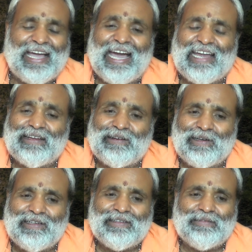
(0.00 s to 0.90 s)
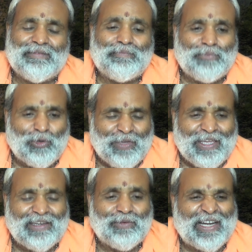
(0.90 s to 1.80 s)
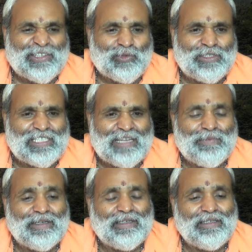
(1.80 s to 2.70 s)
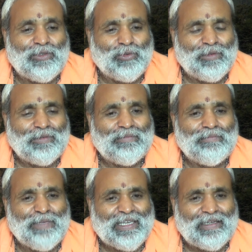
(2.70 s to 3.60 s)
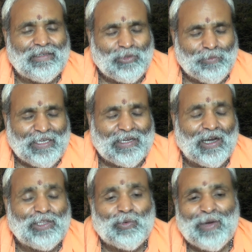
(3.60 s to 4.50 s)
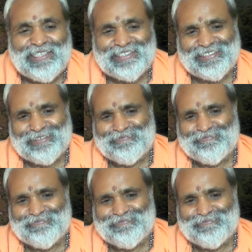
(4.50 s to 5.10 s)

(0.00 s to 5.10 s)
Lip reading: are called proving one's own self to be otherwise.